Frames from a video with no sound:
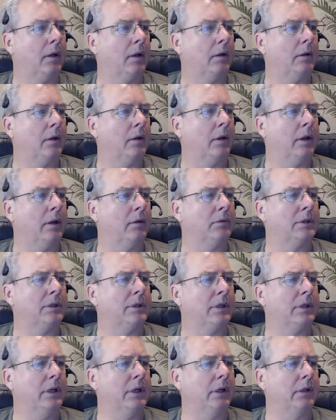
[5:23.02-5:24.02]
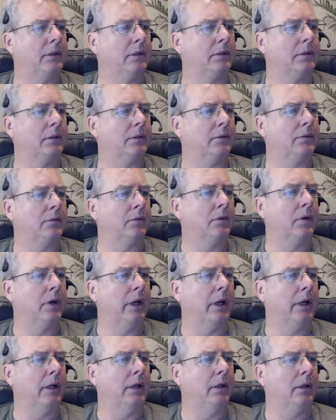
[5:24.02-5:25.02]
I don't see it.
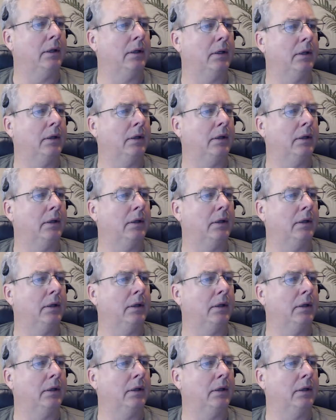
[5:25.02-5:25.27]
Rain.